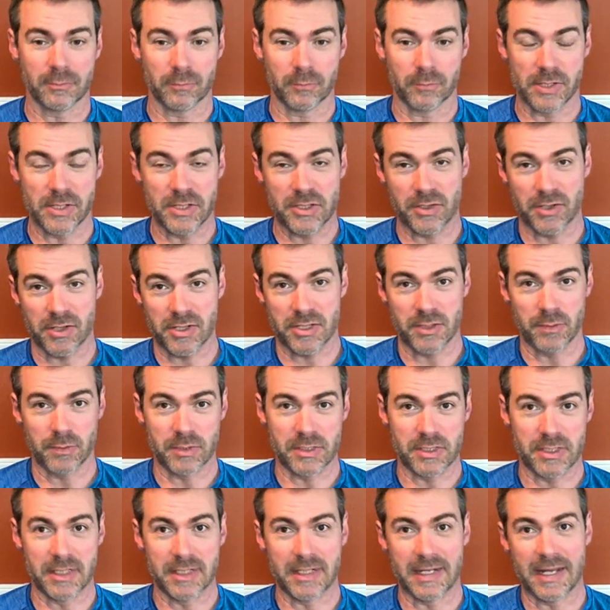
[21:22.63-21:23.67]
research that was
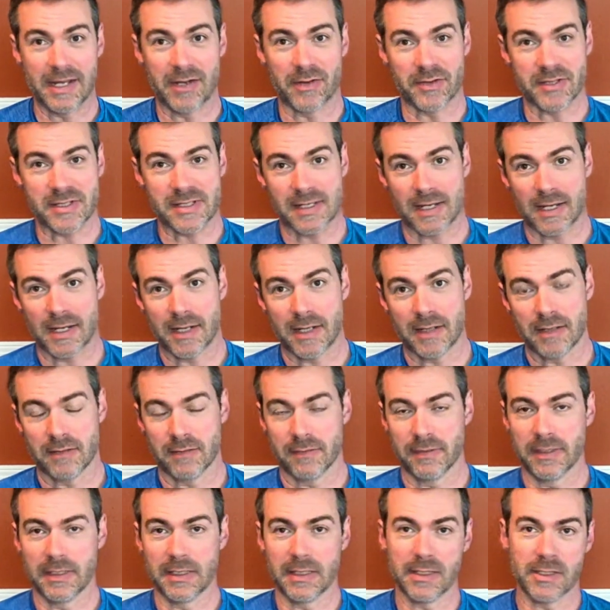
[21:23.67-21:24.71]
done outside of
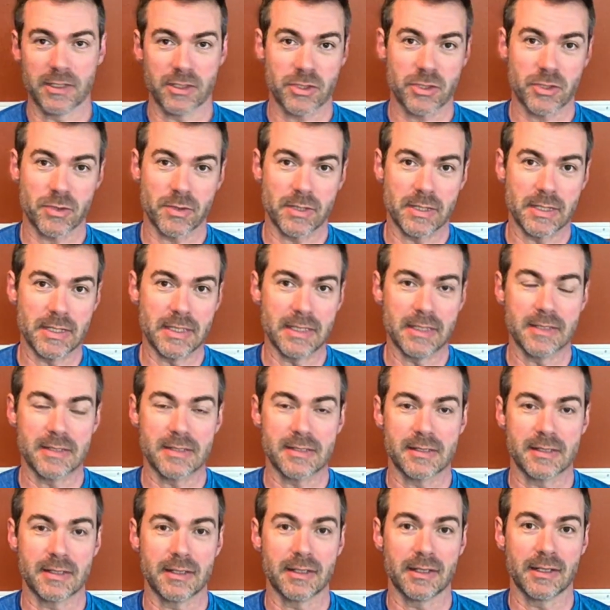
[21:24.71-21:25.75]
the industry is
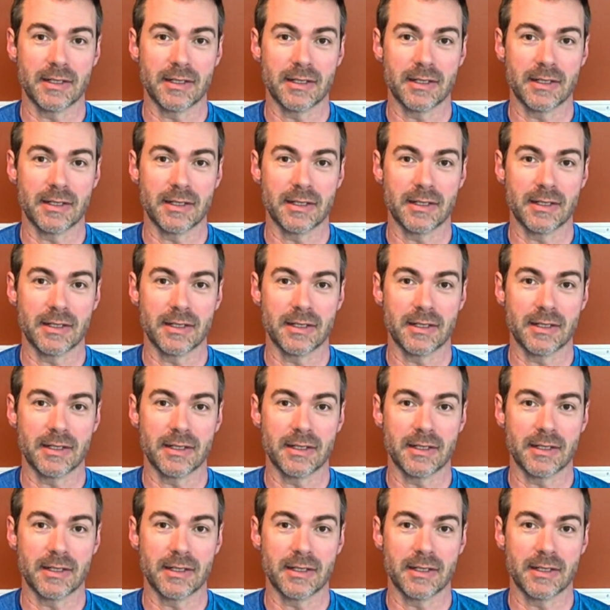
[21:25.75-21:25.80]
that